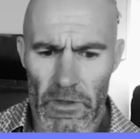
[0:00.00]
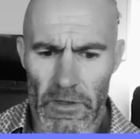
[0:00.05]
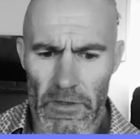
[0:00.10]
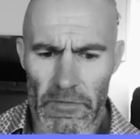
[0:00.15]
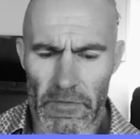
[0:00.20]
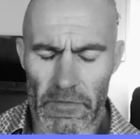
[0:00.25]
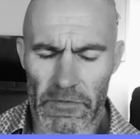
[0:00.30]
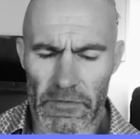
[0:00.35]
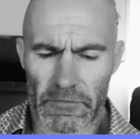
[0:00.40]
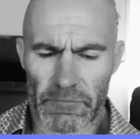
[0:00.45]

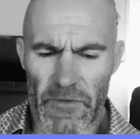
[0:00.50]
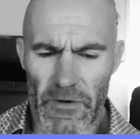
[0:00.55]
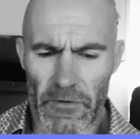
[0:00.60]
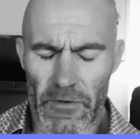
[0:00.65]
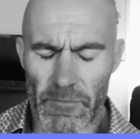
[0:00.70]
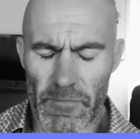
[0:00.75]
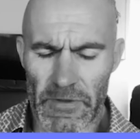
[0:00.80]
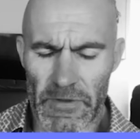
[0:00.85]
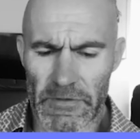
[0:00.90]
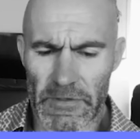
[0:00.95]
there's a
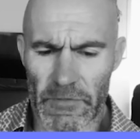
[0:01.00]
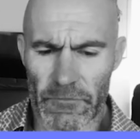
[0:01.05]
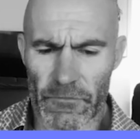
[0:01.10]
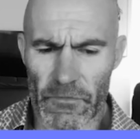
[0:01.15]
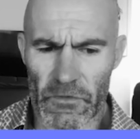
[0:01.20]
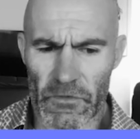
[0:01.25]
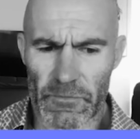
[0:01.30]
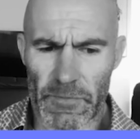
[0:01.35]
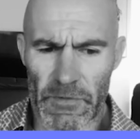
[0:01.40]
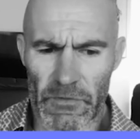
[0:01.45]
very big
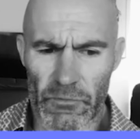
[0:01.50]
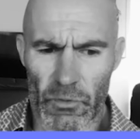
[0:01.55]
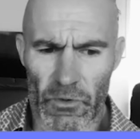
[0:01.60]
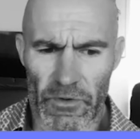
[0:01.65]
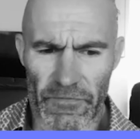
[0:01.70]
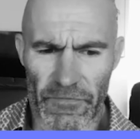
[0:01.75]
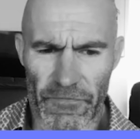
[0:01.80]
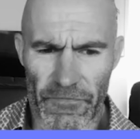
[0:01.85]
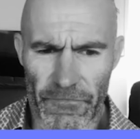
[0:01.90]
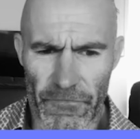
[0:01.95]
difference
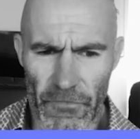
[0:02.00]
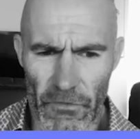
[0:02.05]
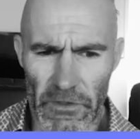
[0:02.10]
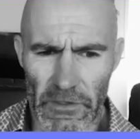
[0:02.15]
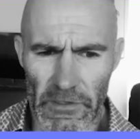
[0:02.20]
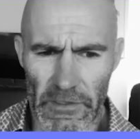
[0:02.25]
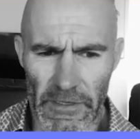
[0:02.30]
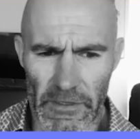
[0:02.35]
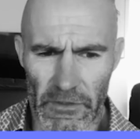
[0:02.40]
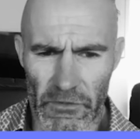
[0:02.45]
between
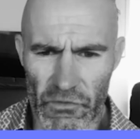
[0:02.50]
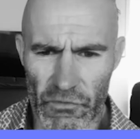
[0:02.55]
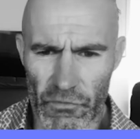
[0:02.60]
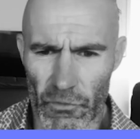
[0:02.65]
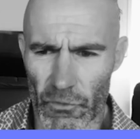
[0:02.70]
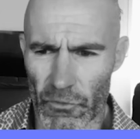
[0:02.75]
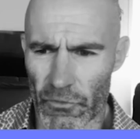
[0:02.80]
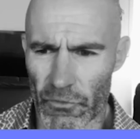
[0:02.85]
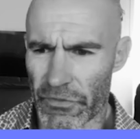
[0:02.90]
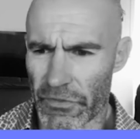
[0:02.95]
feeling a
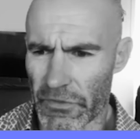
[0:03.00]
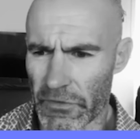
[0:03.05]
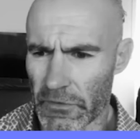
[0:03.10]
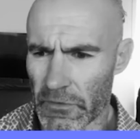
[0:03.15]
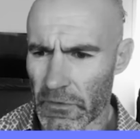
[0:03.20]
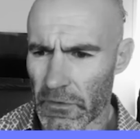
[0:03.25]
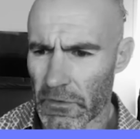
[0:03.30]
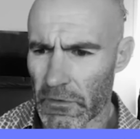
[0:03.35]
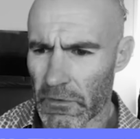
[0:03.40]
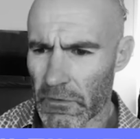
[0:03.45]
truth
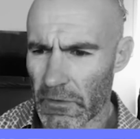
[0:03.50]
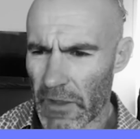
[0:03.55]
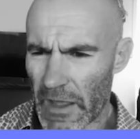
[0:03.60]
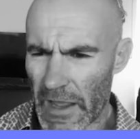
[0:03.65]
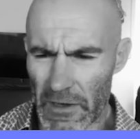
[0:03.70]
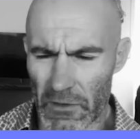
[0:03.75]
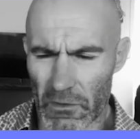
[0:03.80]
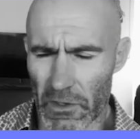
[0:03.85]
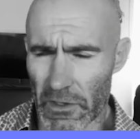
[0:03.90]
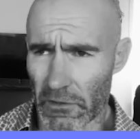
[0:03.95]

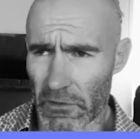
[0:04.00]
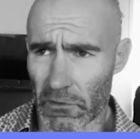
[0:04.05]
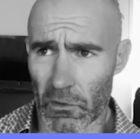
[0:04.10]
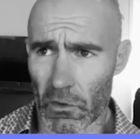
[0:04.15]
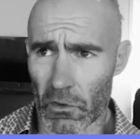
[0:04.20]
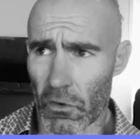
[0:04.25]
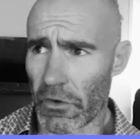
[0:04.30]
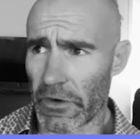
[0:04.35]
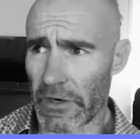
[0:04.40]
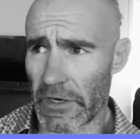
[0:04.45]
and like
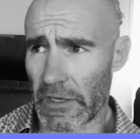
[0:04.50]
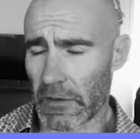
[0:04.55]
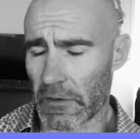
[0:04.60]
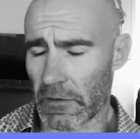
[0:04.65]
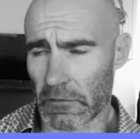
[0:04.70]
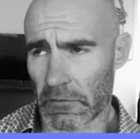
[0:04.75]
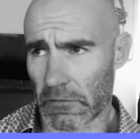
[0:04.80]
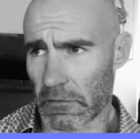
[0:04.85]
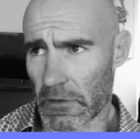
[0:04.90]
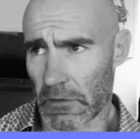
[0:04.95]
learning
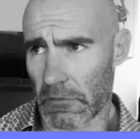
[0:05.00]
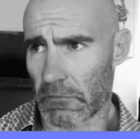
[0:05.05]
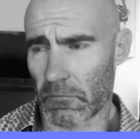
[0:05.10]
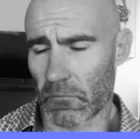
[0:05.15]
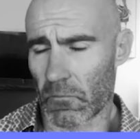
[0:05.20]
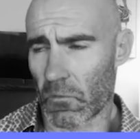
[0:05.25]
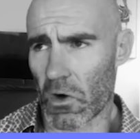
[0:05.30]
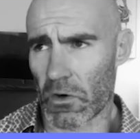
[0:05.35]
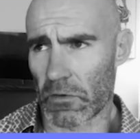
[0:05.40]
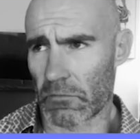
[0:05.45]

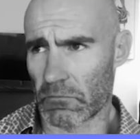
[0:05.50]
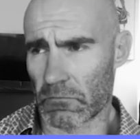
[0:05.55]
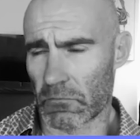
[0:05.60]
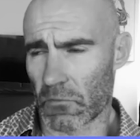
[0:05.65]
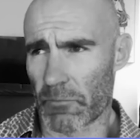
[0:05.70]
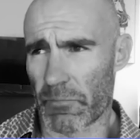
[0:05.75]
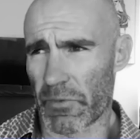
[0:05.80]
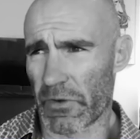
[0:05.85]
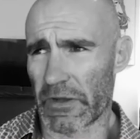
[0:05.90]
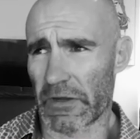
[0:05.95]
what
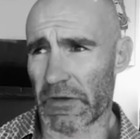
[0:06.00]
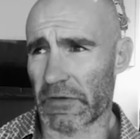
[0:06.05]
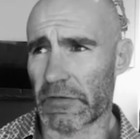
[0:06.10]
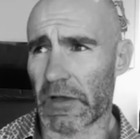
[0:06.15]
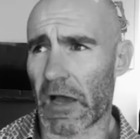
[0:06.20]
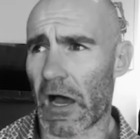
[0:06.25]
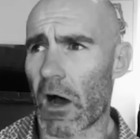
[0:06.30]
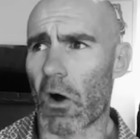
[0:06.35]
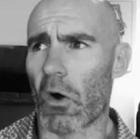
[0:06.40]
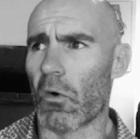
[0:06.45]
or being
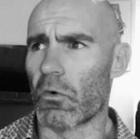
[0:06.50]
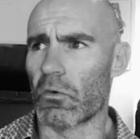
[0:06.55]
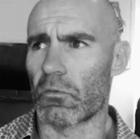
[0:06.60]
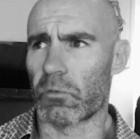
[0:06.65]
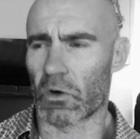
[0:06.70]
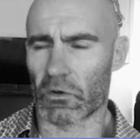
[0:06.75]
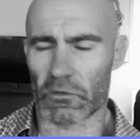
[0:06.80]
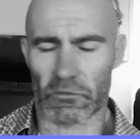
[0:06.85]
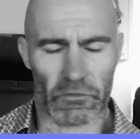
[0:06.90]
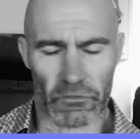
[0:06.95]
told
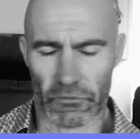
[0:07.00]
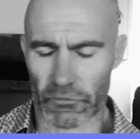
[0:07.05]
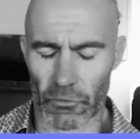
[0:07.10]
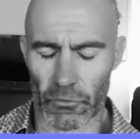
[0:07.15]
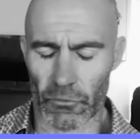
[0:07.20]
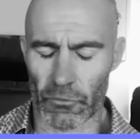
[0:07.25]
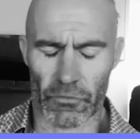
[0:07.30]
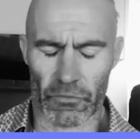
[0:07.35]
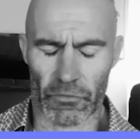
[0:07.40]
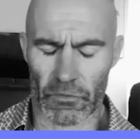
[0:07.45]
what's
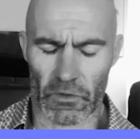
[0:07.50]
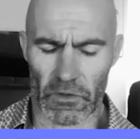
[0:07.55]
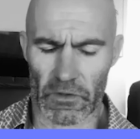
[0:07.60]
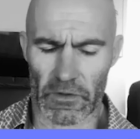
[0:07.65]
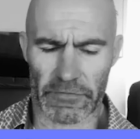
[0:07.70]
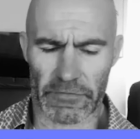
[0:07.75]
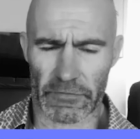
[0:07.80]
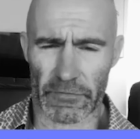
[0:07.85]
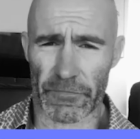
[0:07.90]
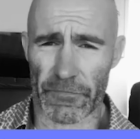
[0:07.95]
truth.
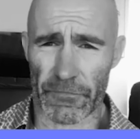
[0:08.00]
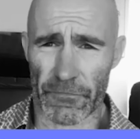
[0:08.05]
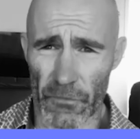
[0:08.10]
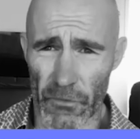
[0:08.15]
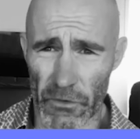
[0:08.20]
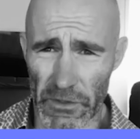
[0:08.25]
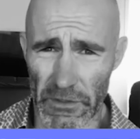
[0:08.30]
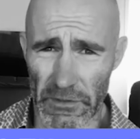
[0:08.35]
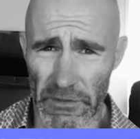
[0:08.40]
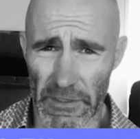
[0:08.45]
It's a
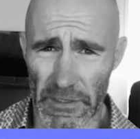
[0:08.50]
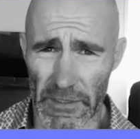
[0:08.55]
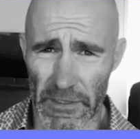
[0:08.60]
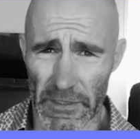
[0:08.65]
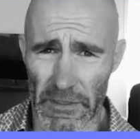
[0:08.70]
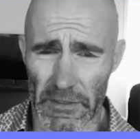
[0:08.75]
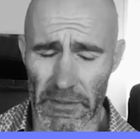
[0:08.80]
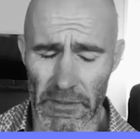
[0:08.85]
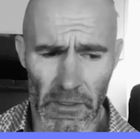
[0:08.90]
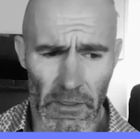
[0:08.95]
feeling.
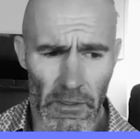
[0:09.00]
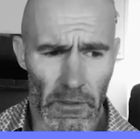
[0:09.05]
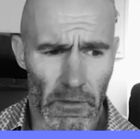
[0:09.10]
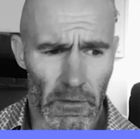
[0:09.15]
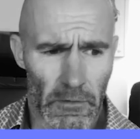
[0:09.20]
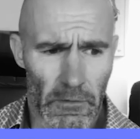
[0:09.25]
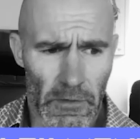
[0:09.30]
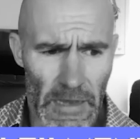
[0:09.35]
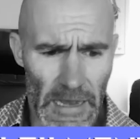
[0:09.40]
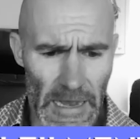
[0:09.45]
And,
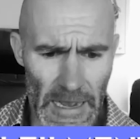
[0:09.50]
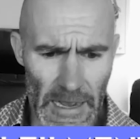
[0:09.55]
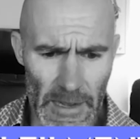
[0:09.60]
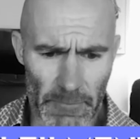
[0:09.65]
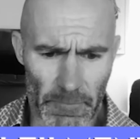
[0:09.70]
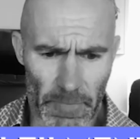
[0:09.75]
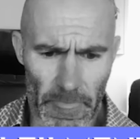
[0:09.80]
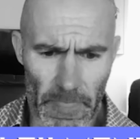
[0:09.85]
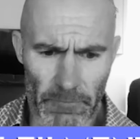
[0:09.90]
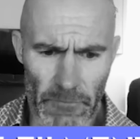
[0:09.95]

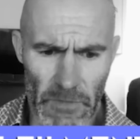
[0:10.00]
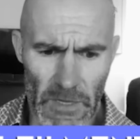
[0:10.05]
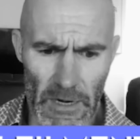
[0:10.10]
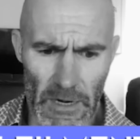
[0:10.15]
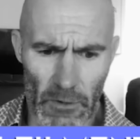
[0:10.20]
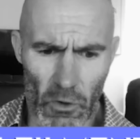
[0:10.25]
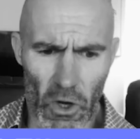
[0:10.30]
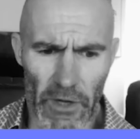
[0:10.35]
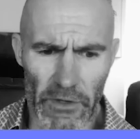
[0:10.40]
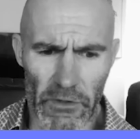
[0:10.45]
you
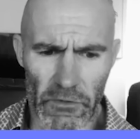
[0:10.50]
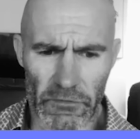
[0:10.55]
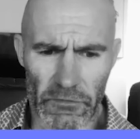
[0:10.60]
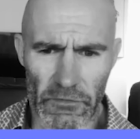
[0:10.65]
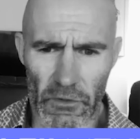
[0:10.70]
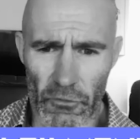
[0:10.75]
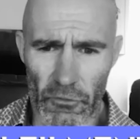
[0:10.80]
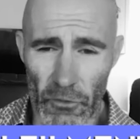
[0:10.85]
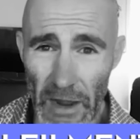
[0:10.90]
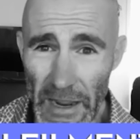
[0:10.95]
know, I used
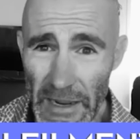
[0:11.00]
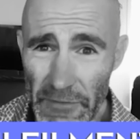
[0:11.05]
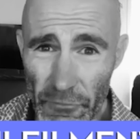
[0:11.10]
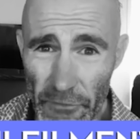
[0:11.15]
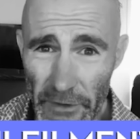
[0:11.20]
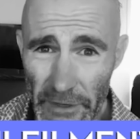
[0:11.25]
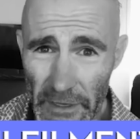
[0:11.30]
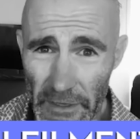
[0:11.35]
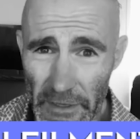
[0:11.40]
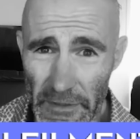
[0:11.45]
to crave
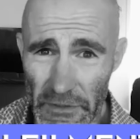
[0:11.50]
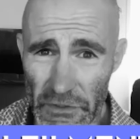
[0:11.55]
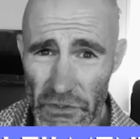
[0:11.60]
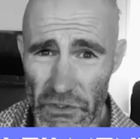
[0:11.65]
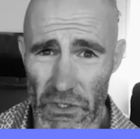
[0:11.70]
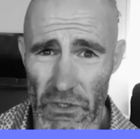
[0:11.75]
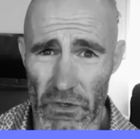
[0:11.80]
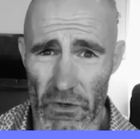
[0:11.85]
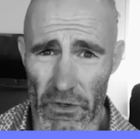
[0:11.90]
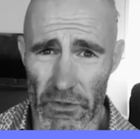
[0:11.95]

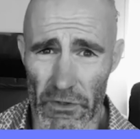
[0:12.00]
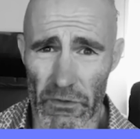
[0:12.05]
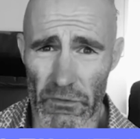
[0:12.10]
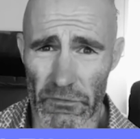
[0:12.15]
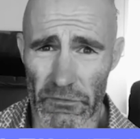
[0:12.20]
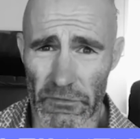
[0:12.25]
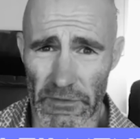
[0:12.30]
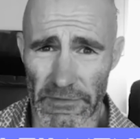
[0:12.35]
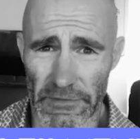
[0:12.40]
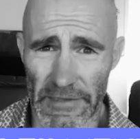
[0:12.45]
recognition. I
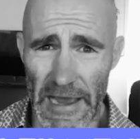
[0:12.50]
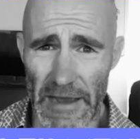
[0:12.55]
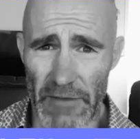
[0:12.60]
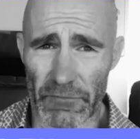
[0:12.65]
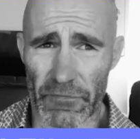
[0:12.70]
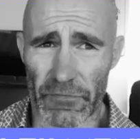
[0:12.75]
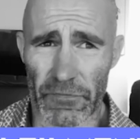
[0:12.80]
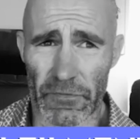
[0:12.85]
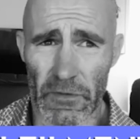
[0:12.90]
used to love